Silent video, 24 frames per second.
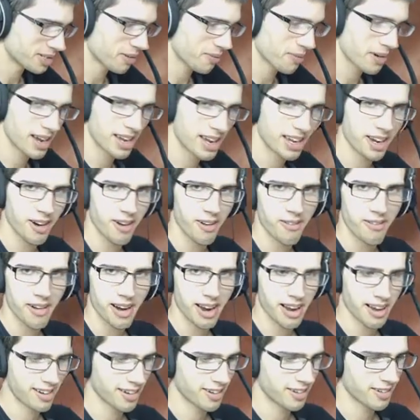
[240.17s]
somewhere going
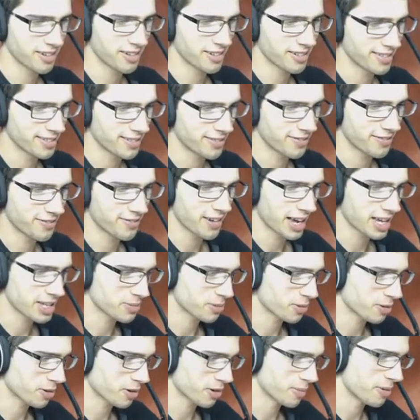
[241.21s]
around on
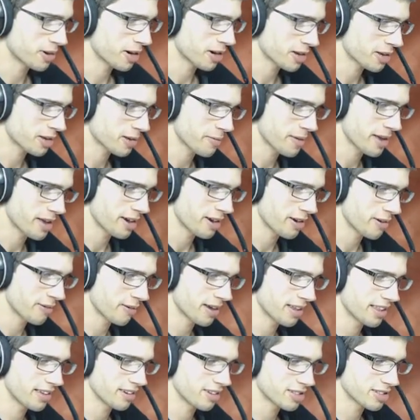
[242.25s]
Facebook or Pokemon, you know,
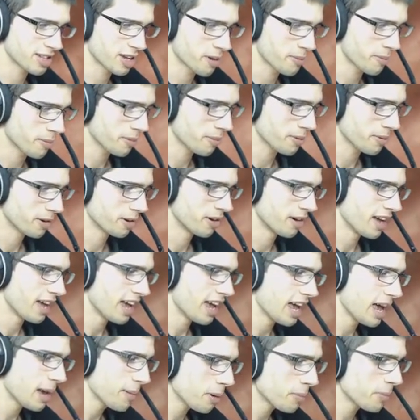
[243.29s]
where there was a
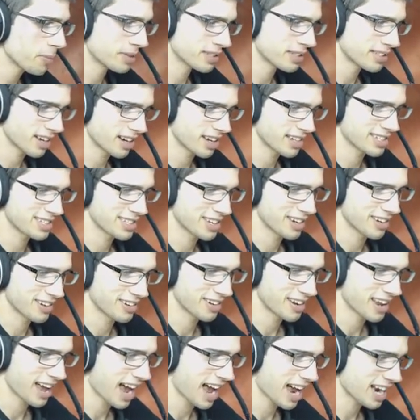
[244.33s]
Hippopotas
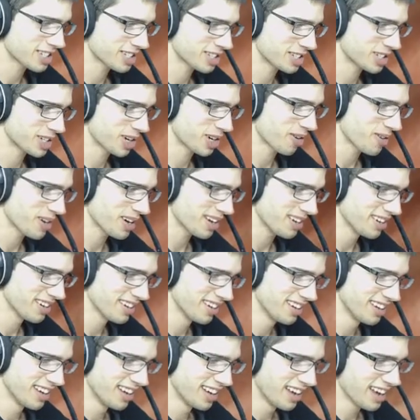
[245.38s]
on Ash's shoulder,
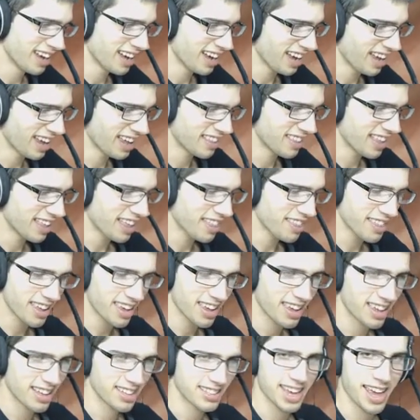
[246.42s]
and that
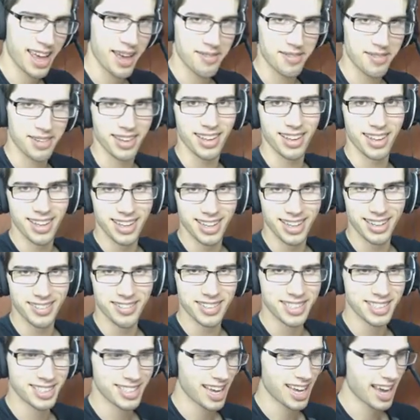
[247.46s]
thing is heavy. I'm
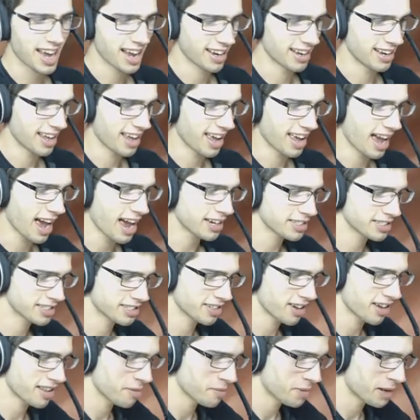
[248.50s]
just saying, Ash has
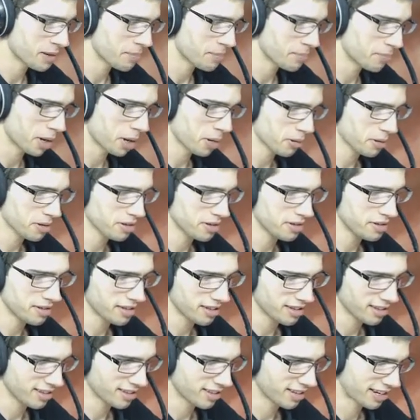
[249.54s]
either been bulking
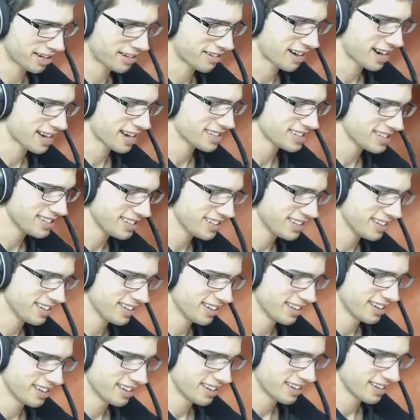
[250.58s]
like crazy,
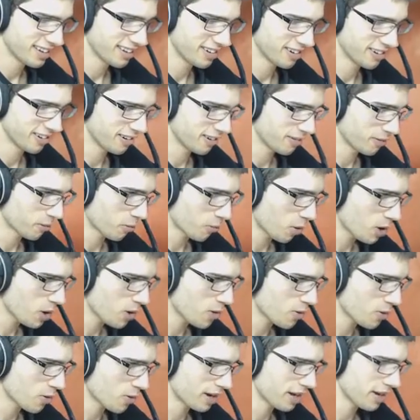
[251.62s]
or
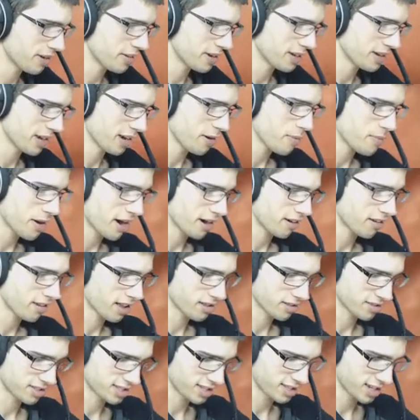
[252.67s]
whoa, here we go,
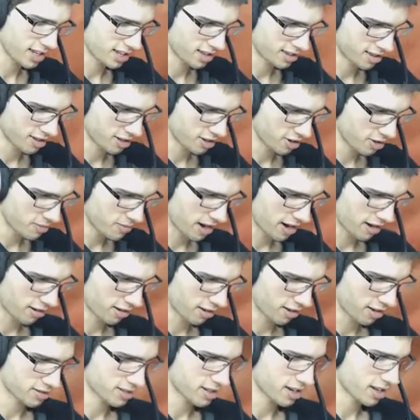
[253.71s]
Parallel City, the new
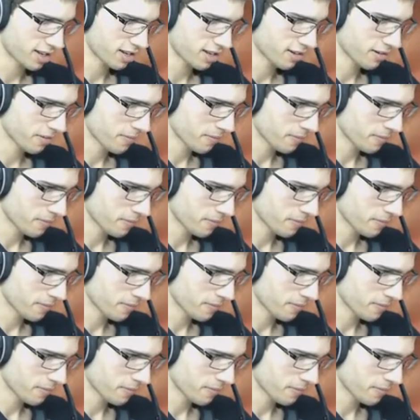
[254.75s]
Parallel City.